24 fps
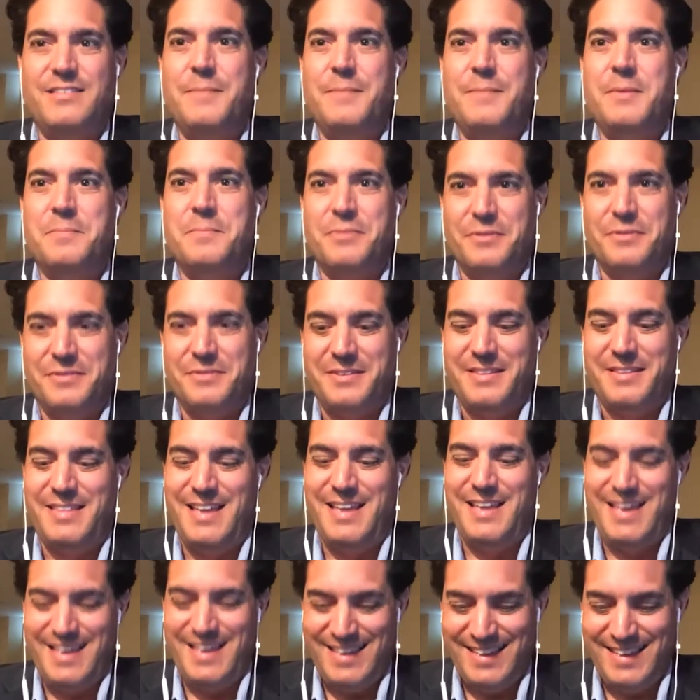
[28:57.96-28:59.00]
in person.
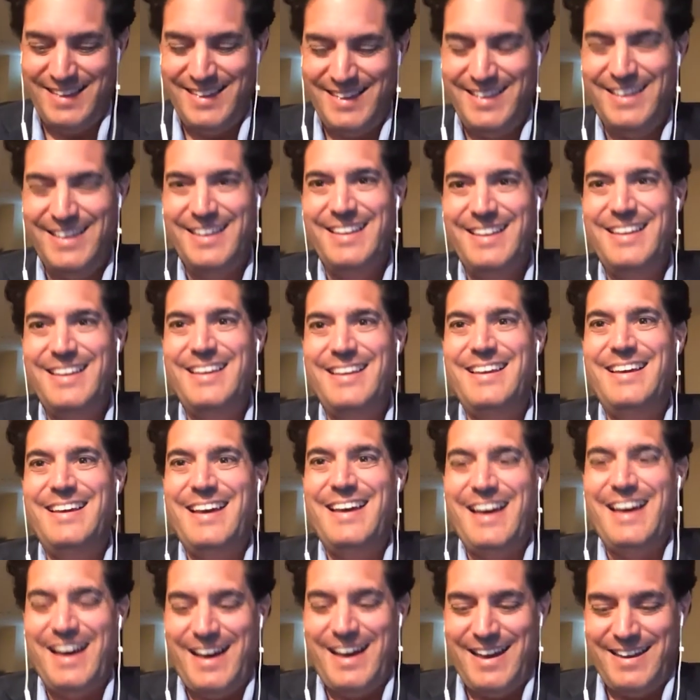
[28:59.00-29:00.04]

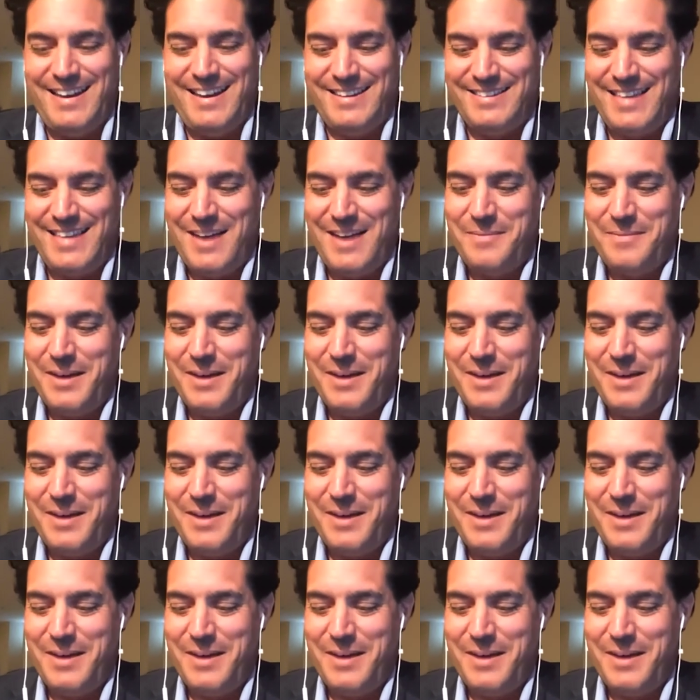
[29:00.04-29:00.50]
And it's now my